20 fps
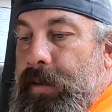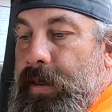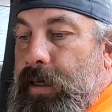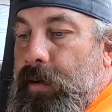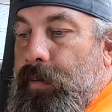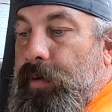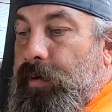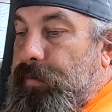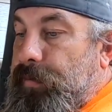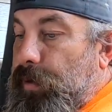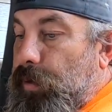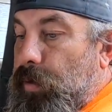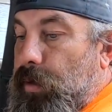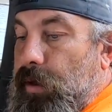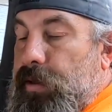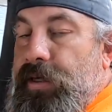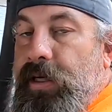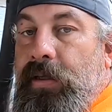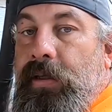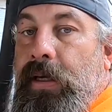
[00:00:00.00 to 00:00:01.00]
If you
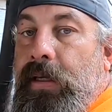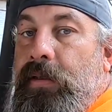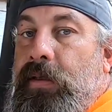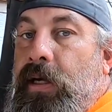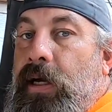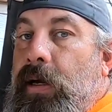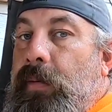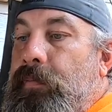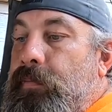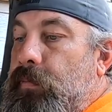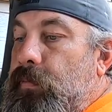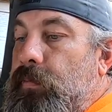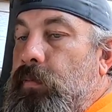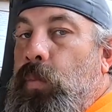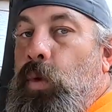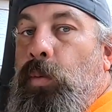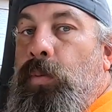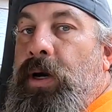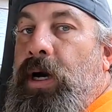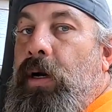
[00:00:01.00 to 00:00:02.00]
want to take that time,
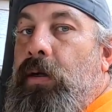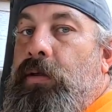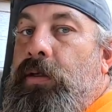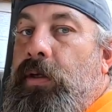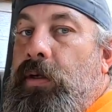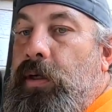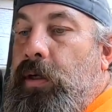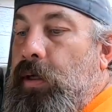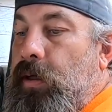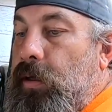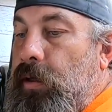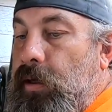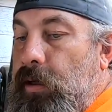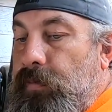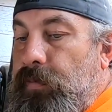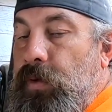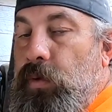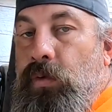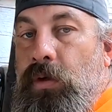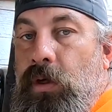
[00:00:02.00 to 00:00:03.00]
more power to you.
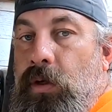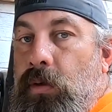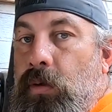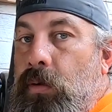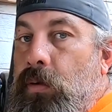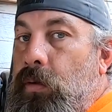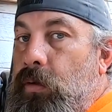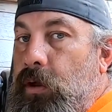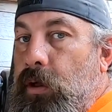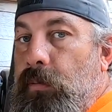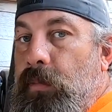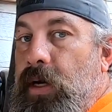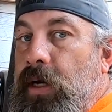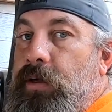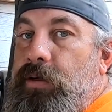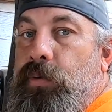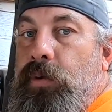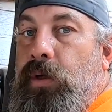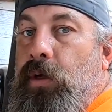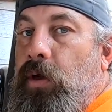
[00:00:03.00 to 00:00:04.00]
If you do, you
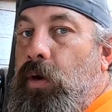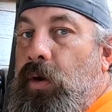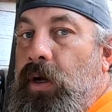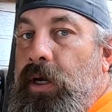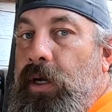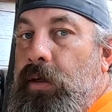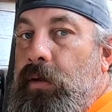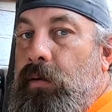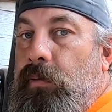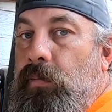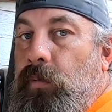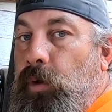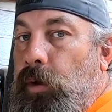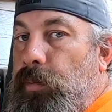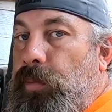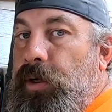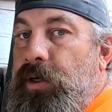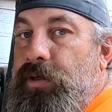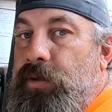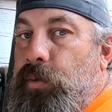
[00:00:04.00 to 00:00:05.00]
might as well go ahead and
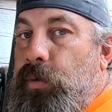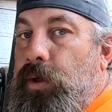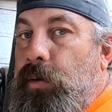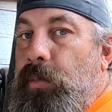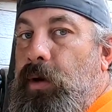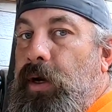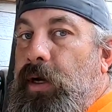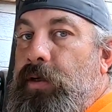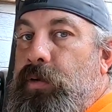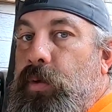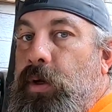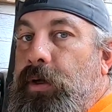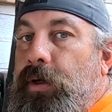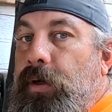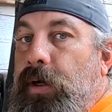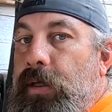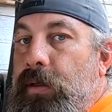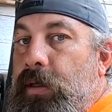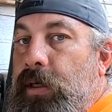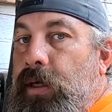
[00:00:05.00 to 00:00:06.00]
replace the wheel bearings while
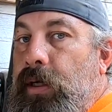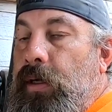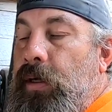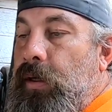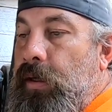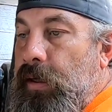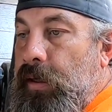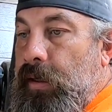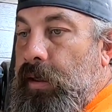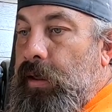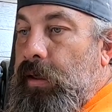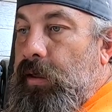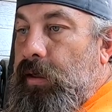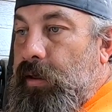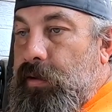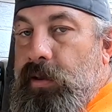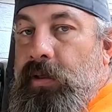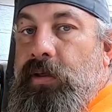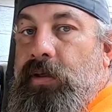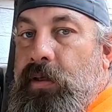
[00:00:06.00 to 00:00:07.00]
you're in there,
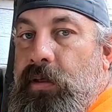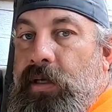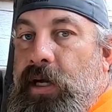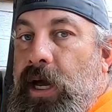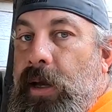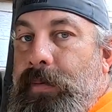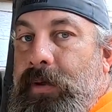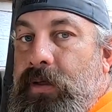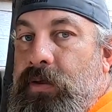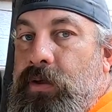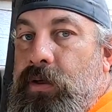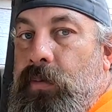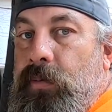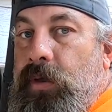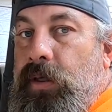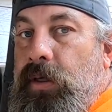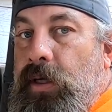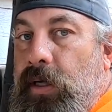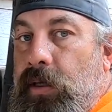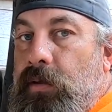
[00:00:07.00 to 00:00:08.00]
because this is a
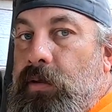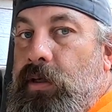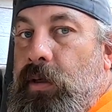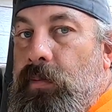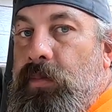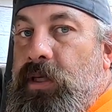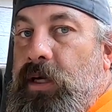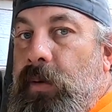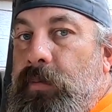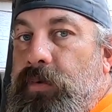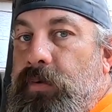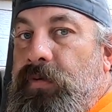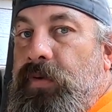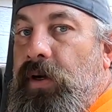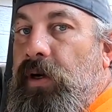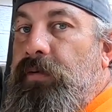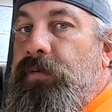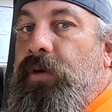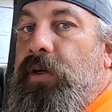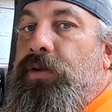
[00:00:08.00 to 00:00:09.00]
time-consuming and sometimes a
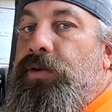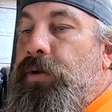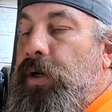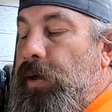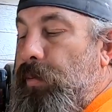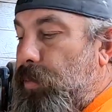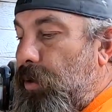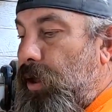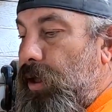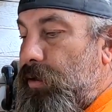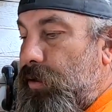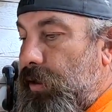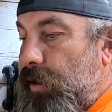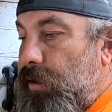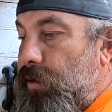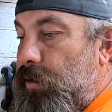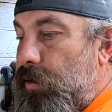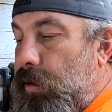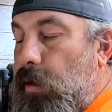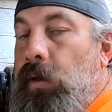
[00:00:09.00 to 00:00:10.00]
very frustrating
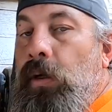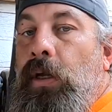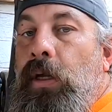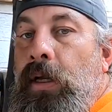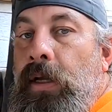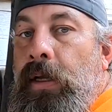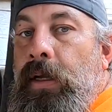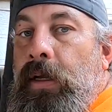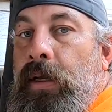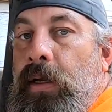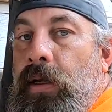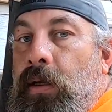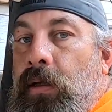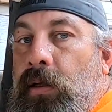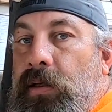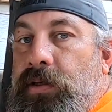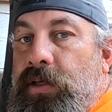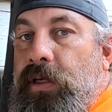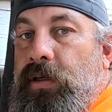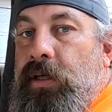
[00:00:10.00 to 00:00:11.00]
process. So
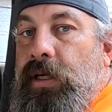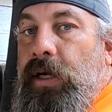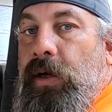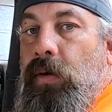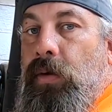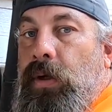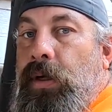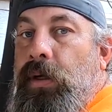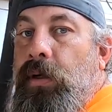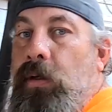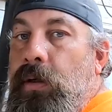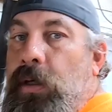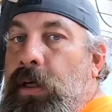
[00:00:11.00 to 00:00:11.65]
let's get going.